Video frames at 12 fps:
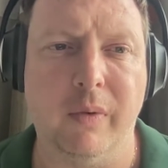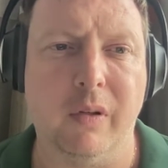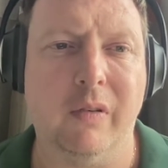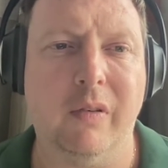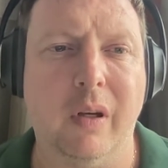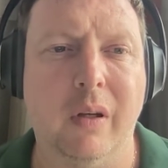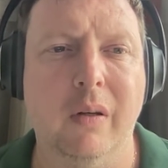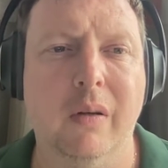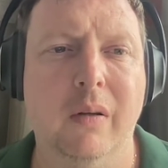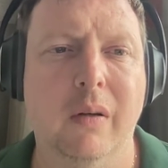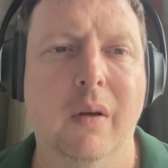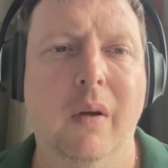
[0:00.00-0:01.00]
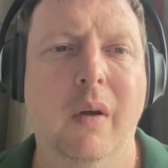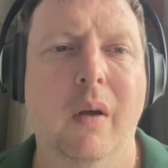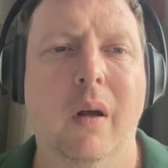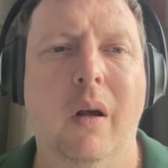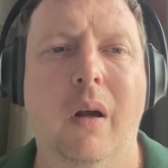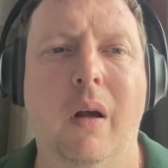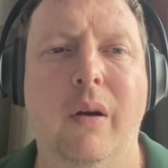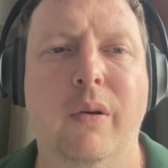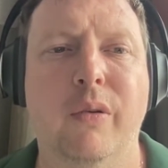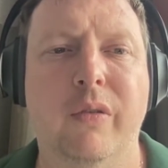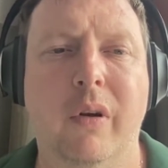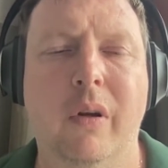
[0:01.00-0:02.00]
The second
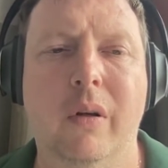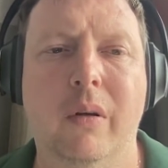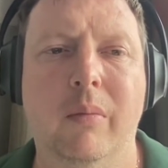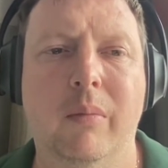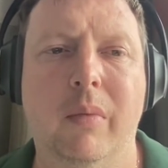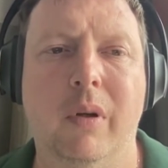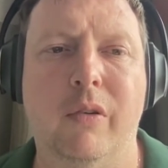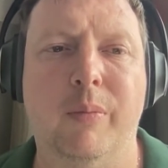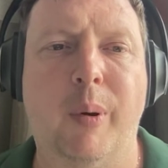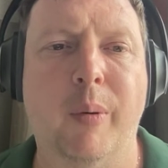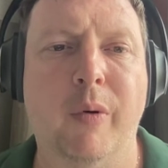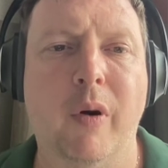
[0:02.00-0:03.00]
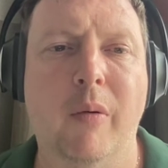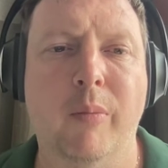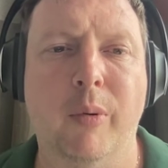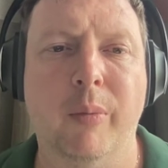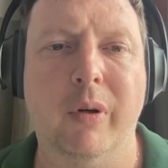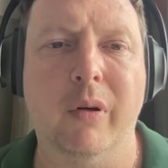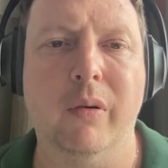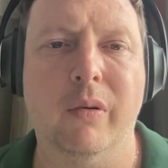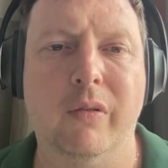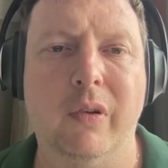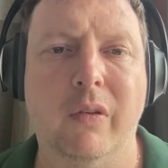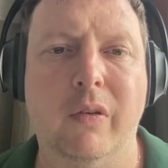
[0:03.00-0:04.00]
news item is programmable
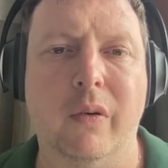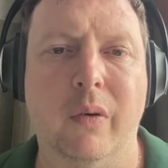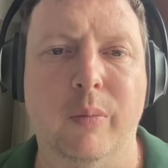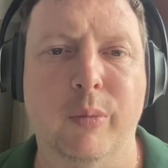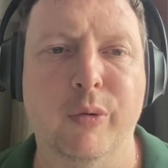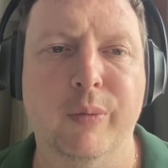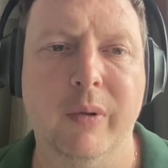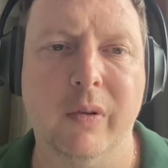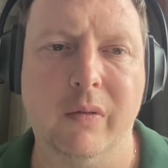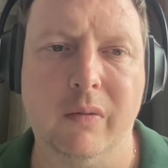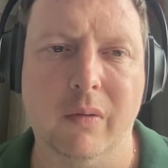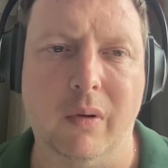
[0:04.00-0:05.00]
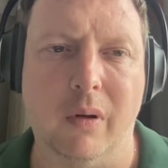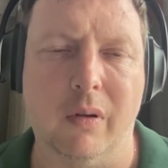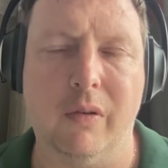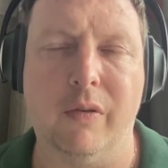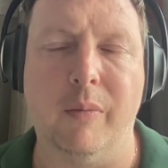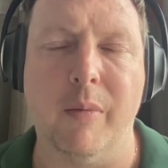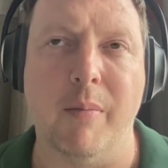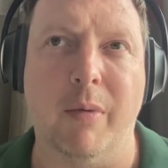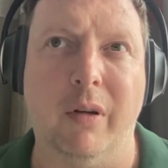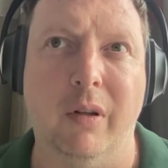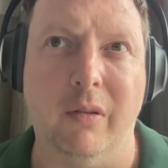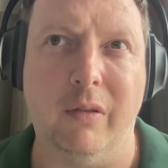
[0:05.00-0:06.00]
materials sense their own movements. This is from
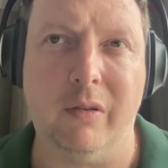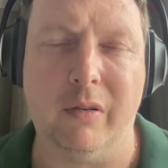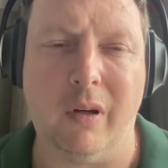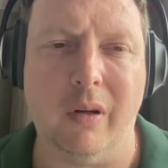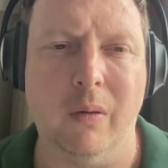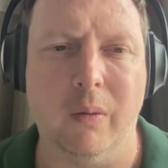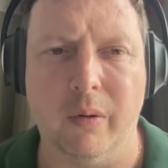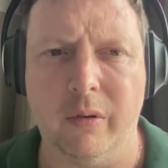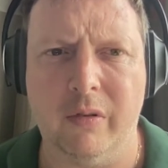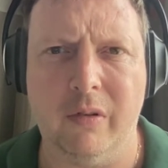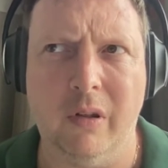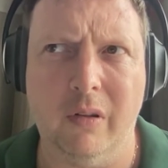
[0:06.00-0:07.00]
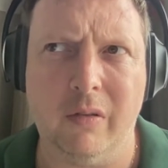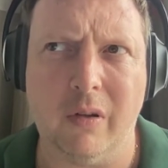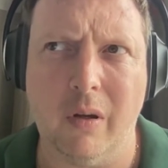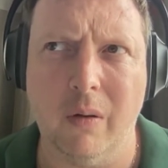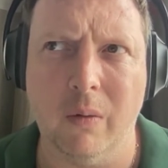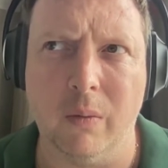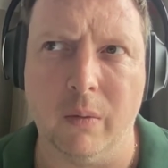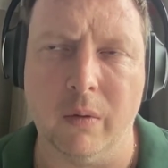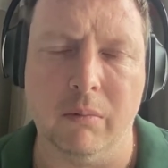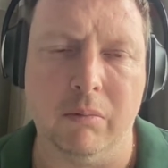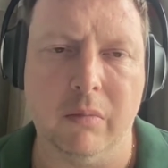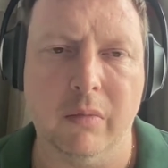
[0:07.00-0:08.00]
MIT's SAIL or C-SAIL
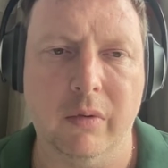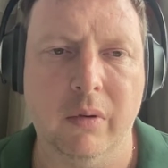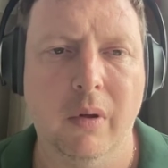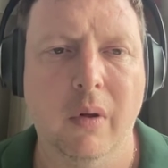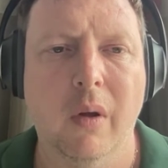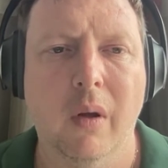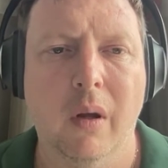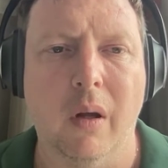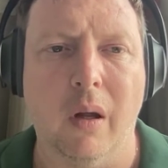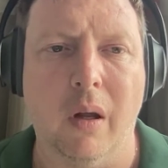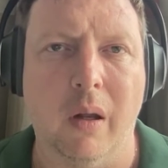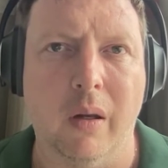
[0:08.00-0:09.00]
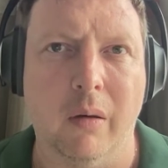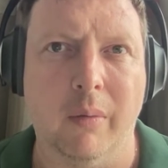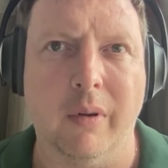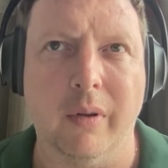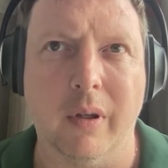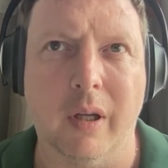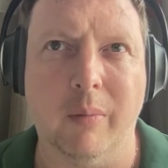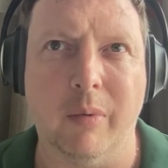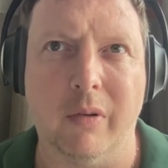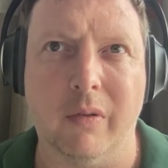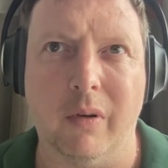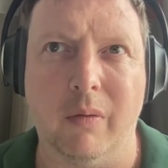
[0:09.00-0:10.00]
or anyway, the lab
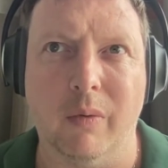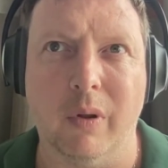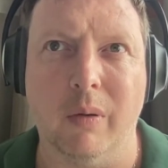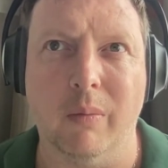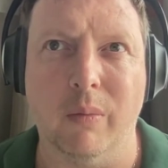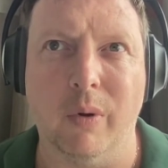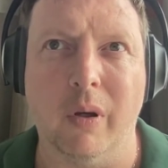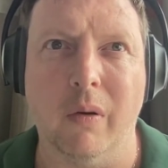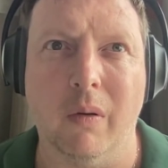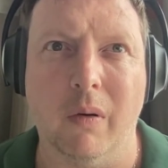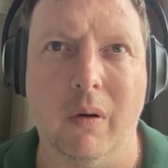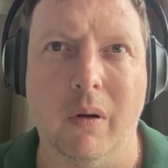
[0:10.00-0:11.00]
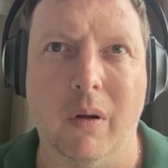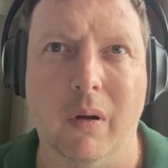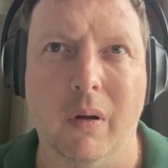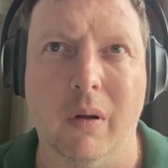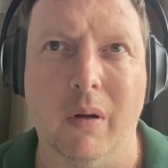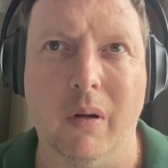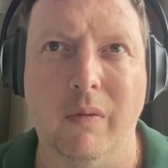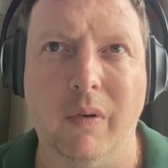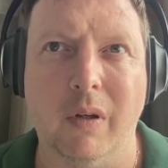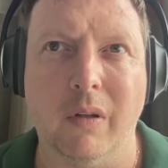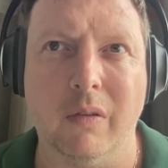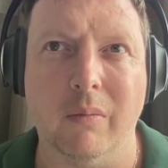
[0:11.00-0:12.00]
that's really working on
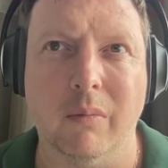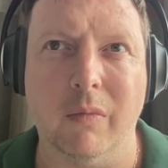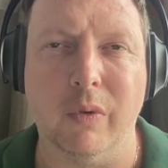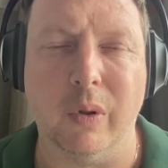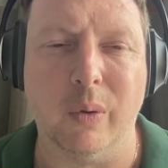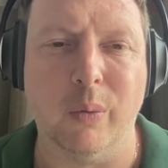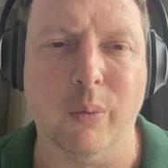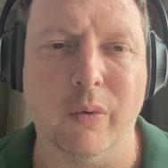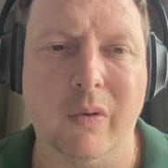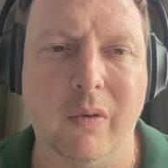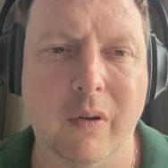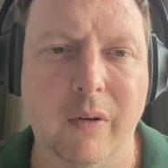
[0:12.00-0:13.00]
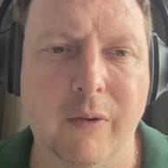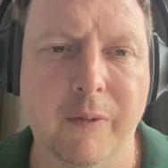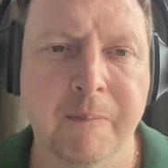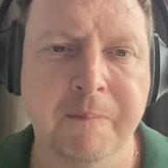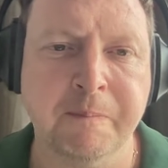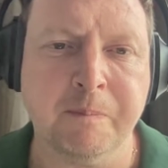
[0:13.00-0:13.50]
inventing some really cool stuff.